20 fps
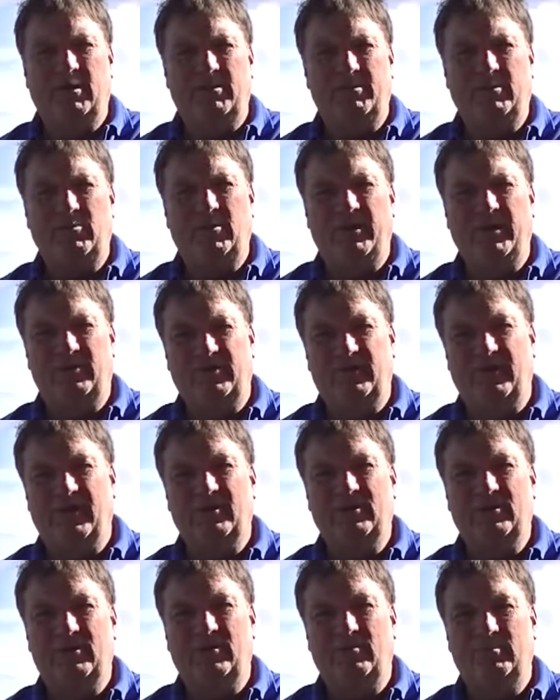maybe where's the
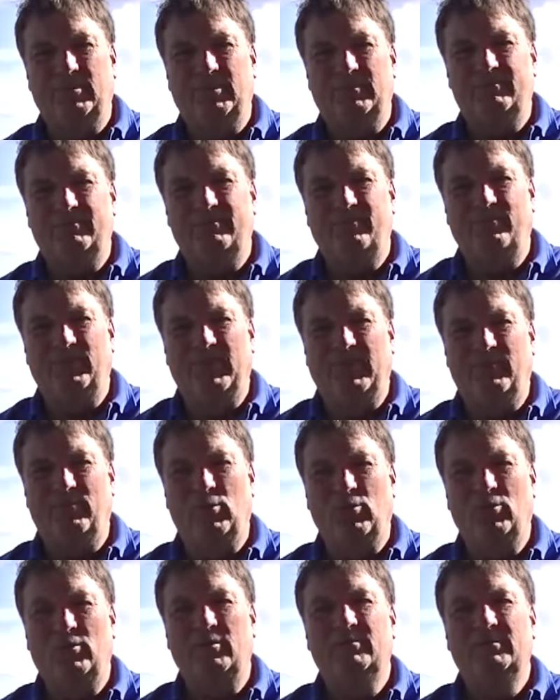duck gone, but have
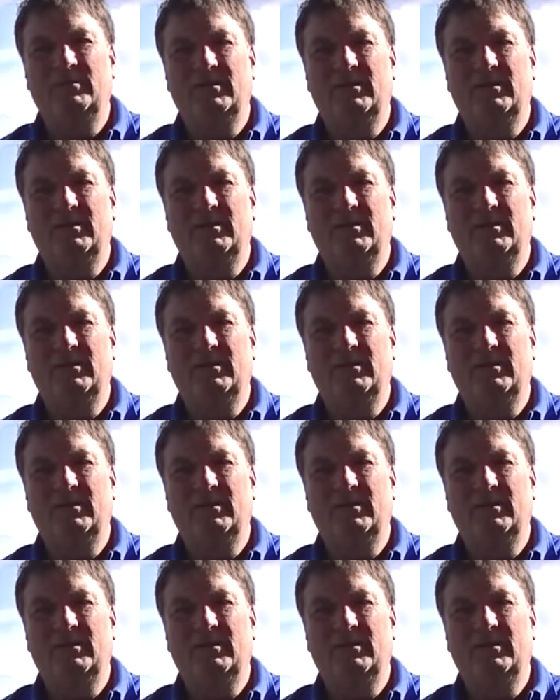more.